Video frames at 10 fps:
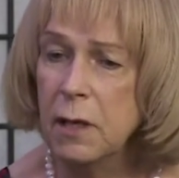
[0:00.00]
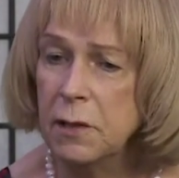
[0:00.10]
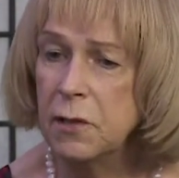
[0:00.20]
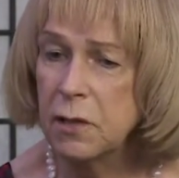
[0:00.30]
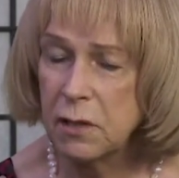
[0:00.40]

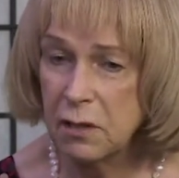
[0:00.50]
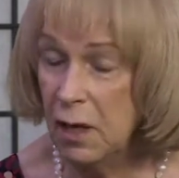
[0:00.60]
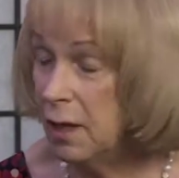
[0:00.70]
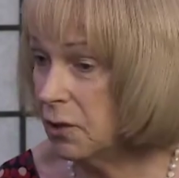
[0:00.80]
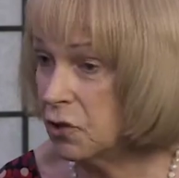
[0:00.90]
It's
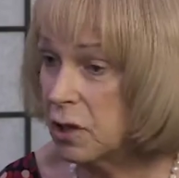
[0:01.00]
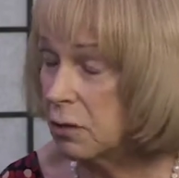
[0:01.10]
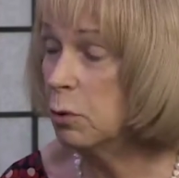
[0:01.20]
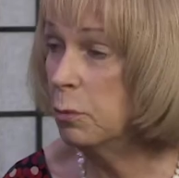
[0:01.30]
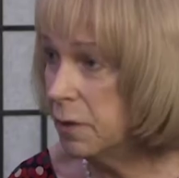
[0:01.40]
a
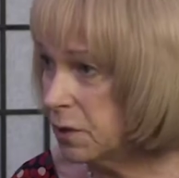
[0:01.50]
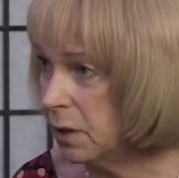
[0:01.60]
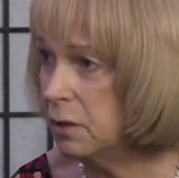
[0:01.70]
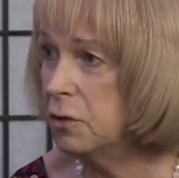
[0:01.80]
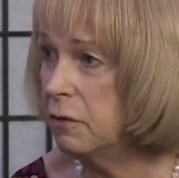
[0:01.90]
considerable
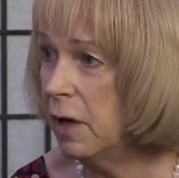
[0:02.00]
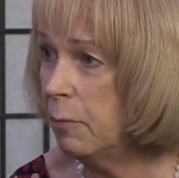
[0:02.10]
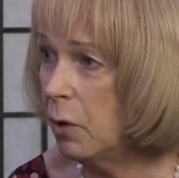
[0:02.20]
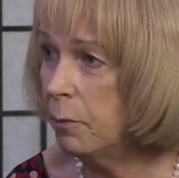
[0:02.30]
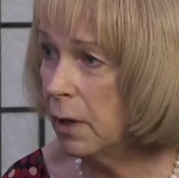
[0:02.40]
percentage of our
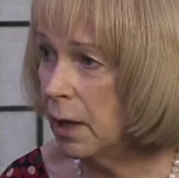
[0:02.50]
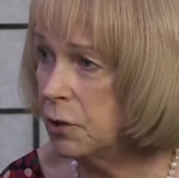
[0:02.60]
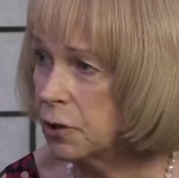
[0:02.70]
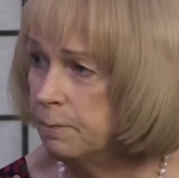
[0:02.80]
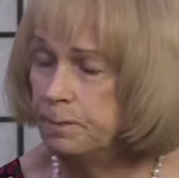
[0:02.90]

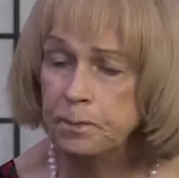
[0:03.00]
population.